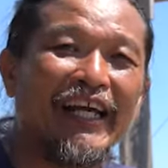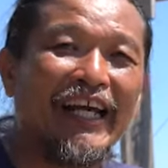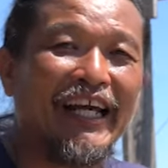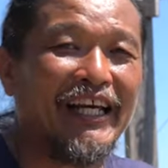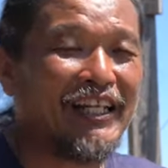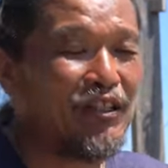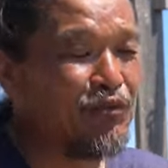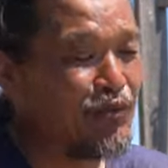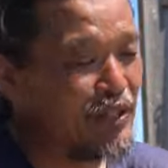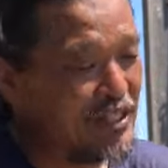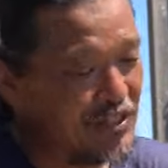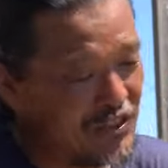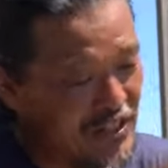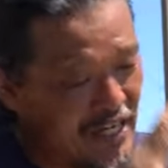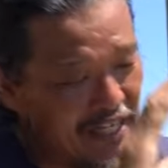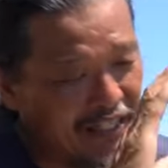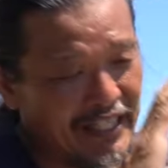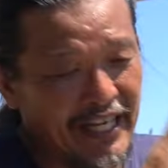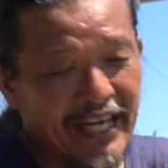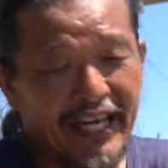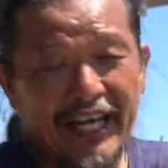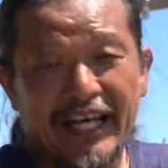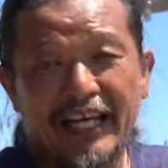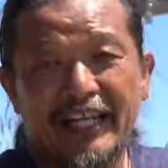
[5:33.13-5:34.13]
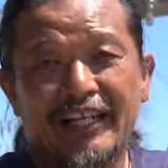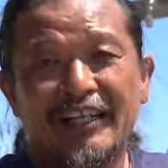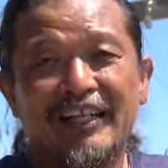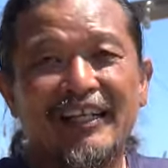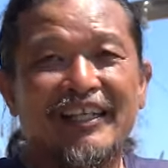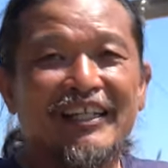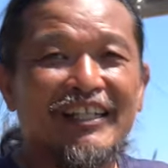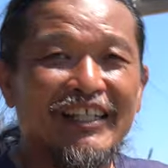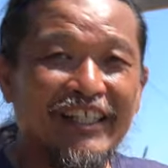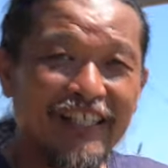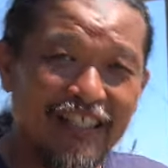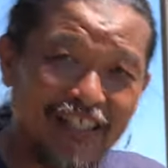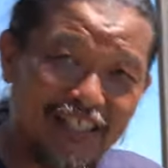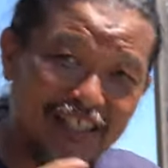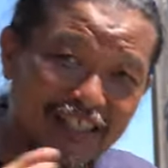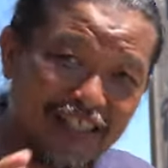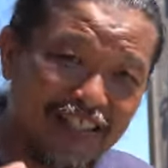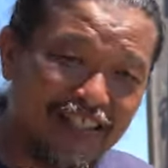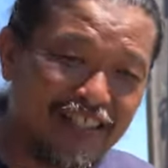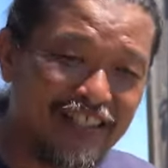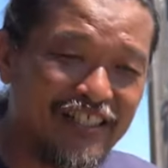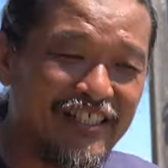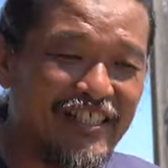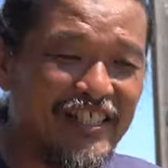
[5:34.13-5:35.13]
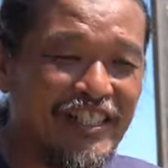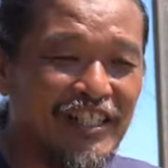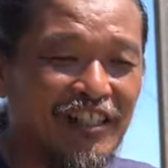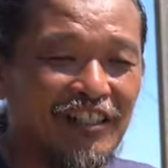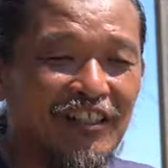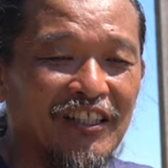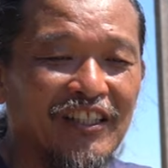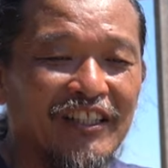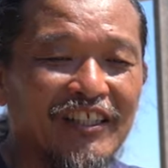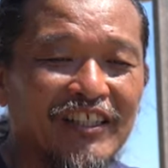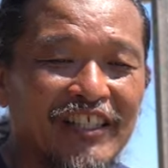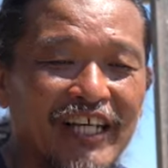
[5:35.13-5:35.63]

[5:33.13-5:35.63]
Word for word: And we shake hands, deal.